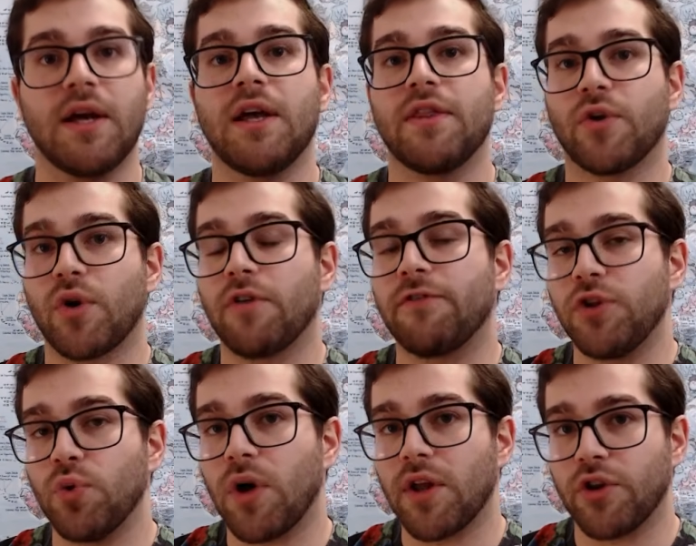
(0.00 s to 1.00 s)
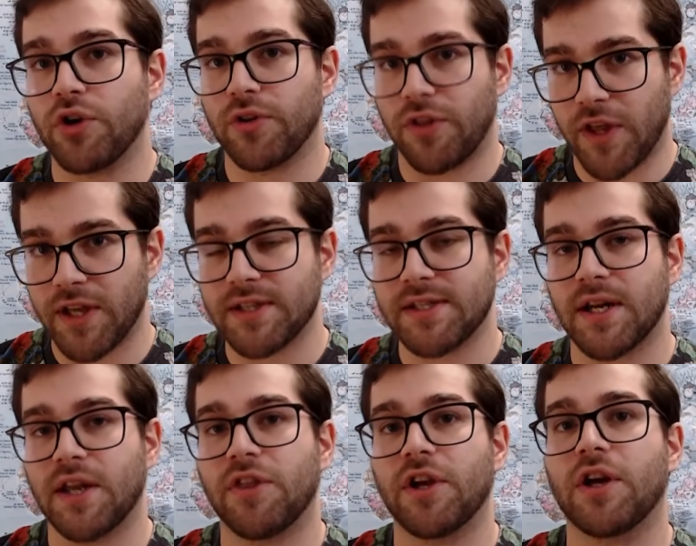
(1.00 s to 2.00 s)
There are a few other things that I
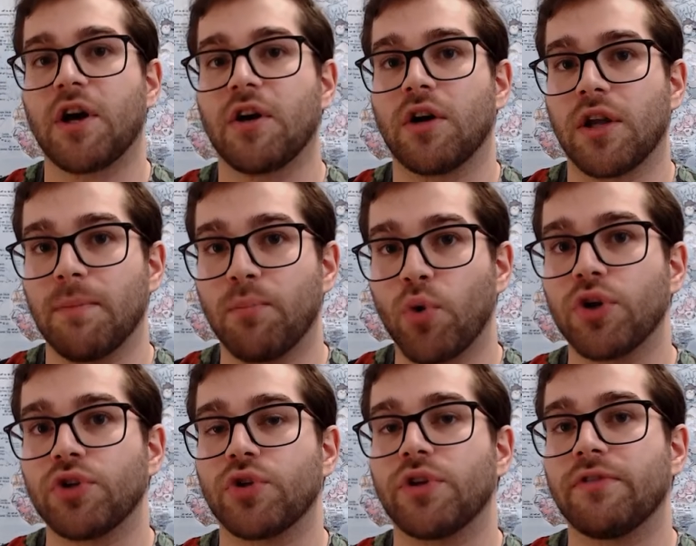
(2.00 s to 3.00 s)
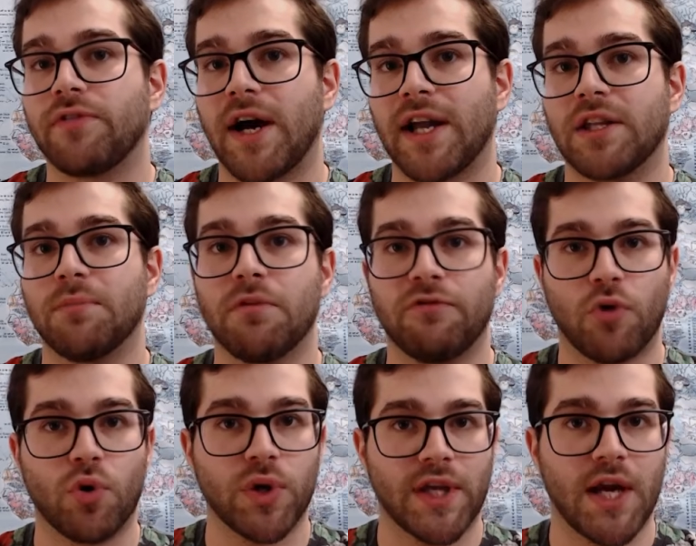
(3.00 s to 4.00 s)
think are important to define before
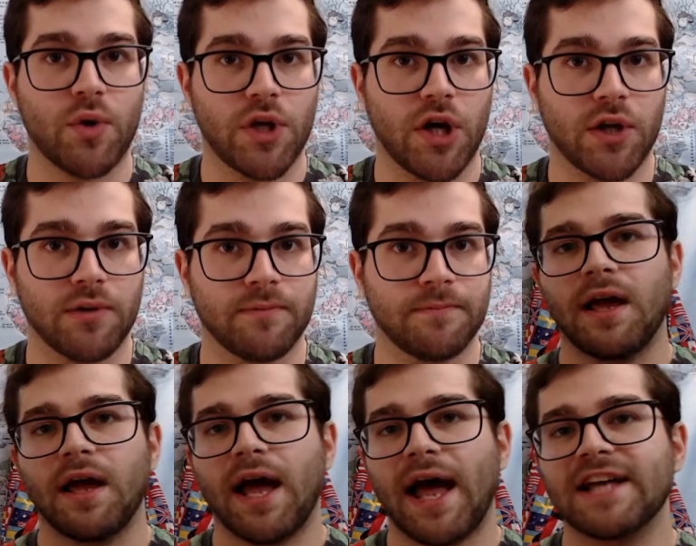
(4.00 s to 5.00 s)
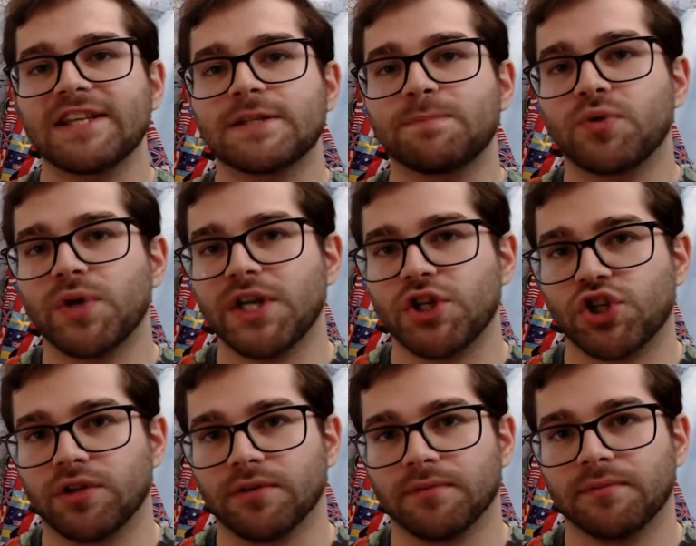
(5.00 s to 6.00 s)
we carry on.
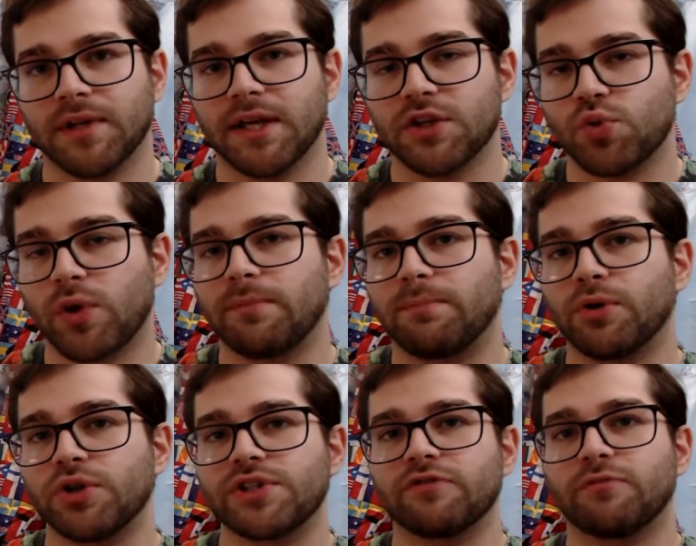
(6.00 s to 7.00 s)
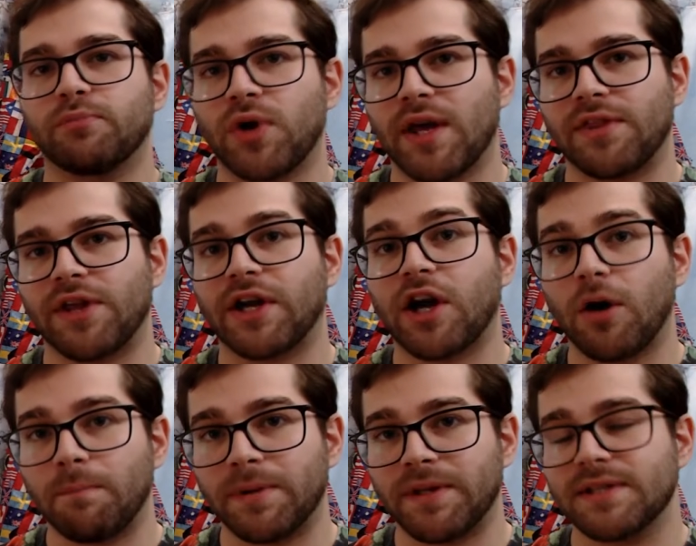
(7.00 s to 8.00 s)
Aspiration is when a burst of breath
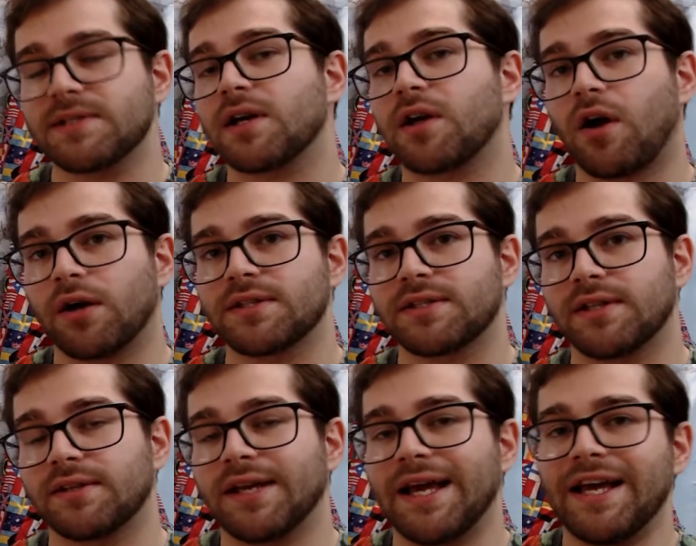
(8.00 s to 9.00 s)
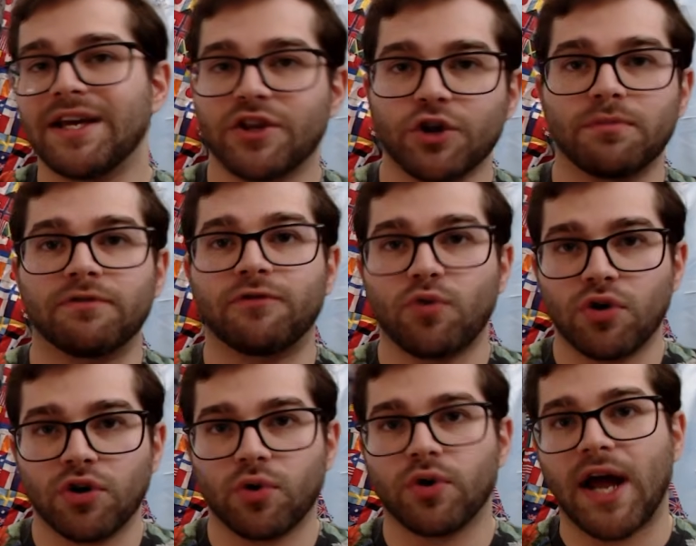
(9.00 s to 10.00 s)
accompanies a consonant either
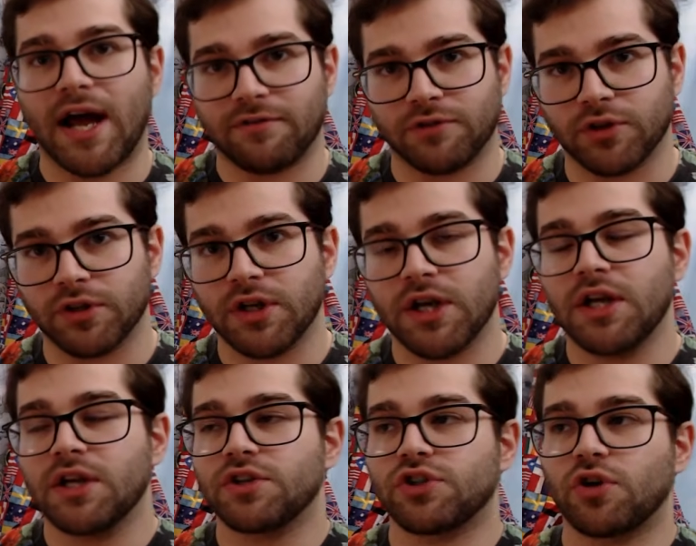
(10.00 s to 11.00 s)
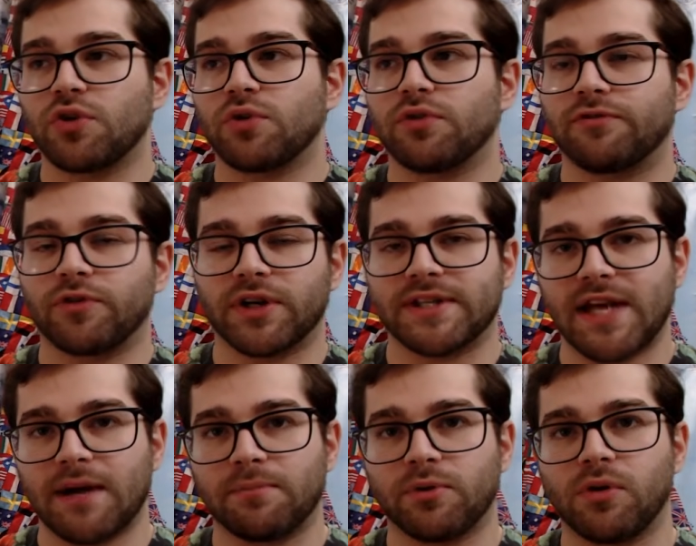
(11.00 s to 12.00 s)
before or after. So, for
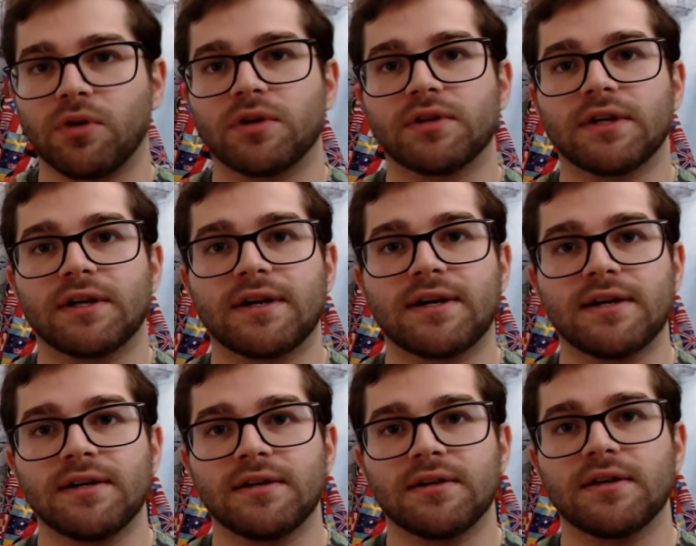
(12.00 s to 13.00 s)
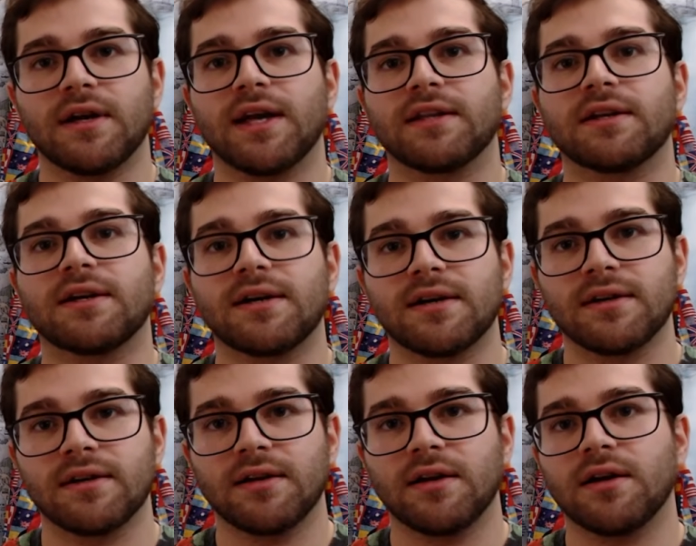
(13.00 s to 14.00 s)
example, k and
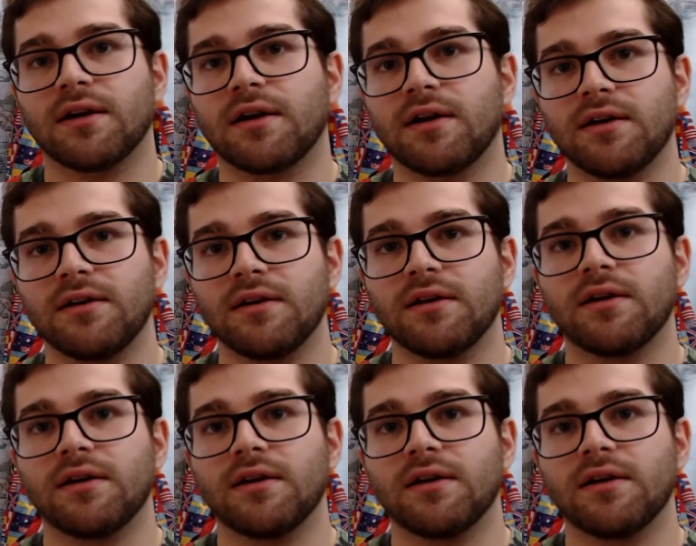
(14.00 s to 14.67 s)
k,